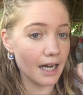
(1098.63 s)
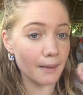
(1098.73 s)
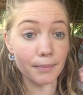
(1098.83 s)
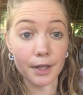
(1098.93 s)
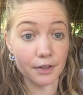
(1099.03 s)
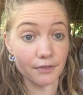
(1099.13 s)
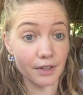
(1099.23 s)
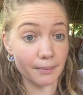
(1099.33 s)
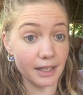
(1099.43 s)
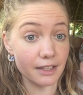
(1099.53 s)
and both of
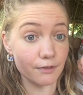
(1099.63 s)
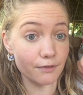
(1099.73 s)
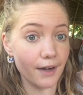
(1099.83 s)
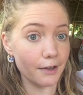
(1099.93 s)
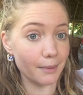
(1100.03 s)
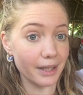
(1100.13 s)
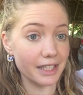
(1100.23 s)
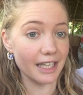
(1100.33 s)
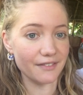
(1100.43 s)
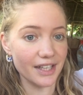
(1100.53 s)
them like very much
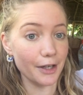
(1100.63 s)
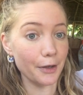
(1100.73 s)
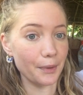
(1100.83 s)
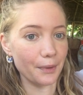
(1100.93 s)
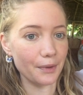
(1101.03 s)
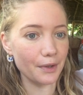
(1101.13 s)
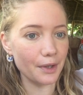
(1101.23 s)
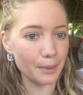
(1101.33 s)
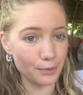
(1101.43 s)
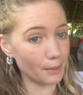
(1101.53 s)
have their own
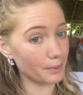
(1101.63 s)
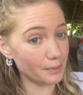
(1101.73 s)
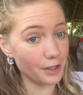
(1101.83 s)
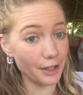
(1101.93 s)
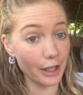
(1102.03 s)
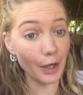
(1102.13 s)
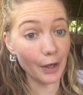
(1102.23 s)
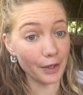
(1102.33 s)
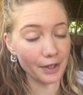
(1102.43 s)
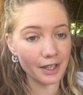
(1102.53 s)
problems going
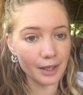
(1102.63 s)
on,